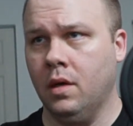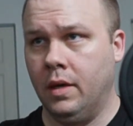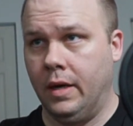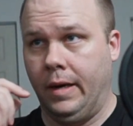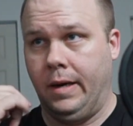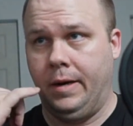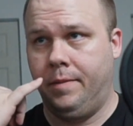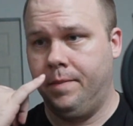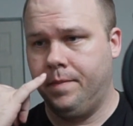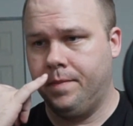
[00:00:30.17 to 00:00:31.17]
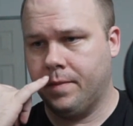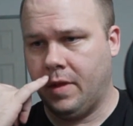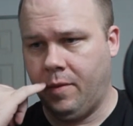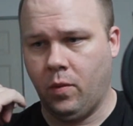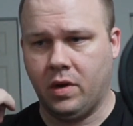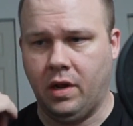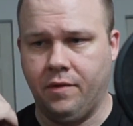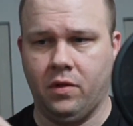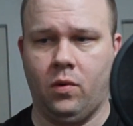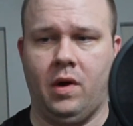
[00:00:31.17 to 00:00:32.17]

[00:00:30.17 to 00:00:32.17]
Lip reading: I've been working on it for a little while,